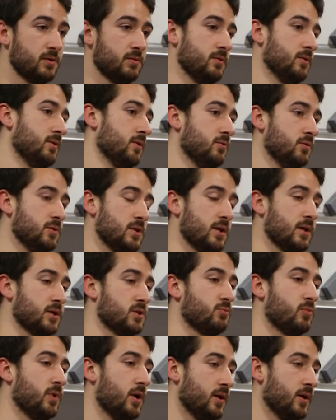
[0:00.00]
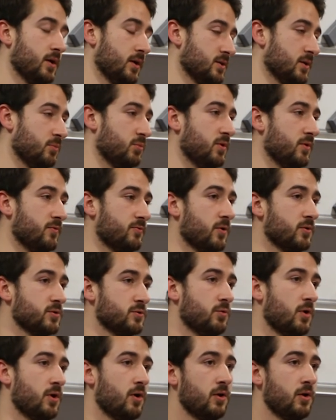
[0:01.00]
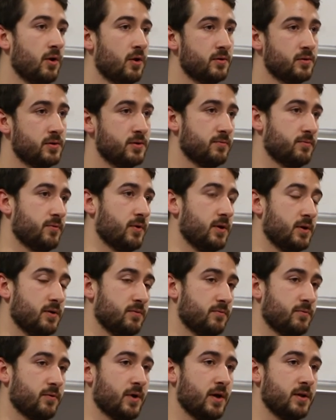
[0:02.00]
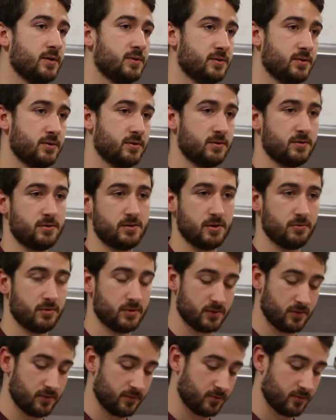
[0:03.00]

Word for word: Using ex uh, example of Francois Hollande in, in France and Syriza, of